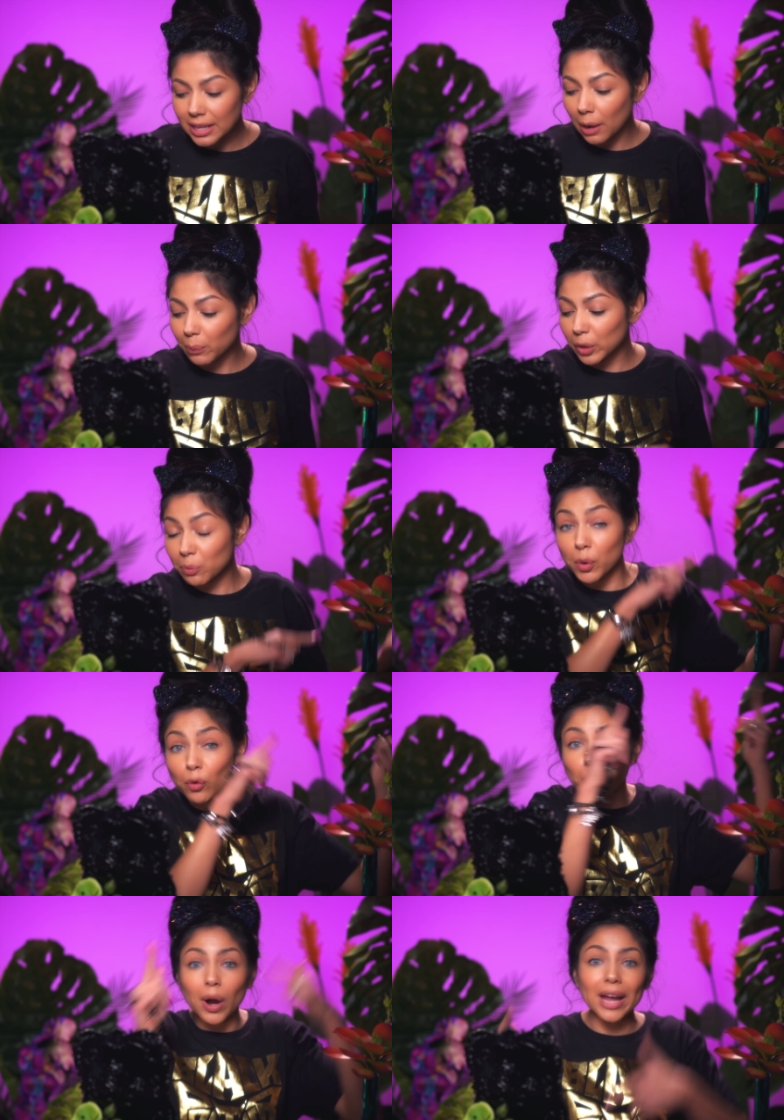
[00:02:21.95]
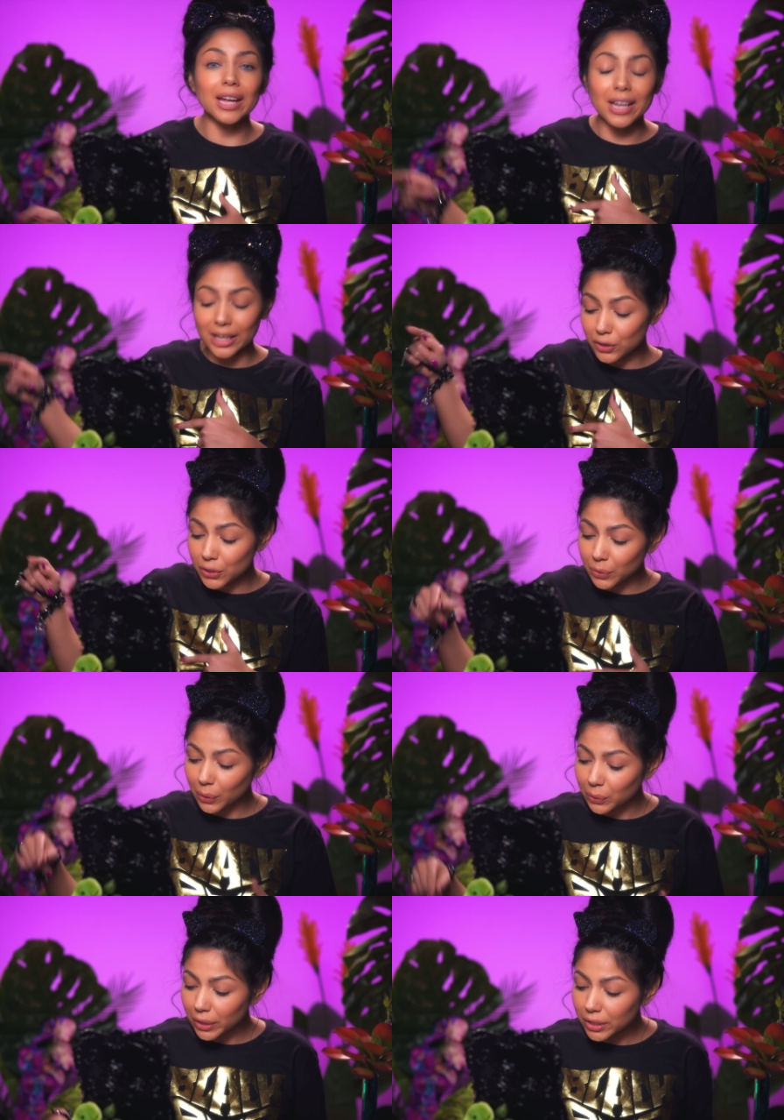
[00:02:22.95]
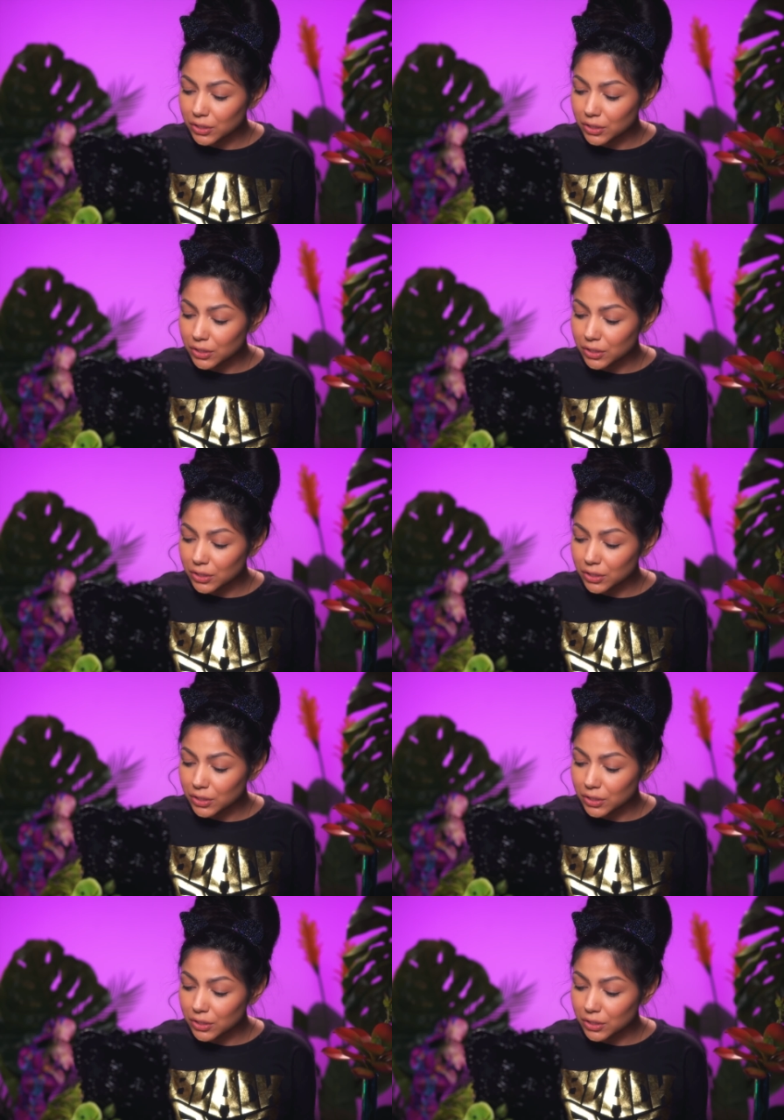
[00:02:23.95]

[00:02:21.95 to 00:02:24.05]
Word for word: Now I'm gonna move right into the look,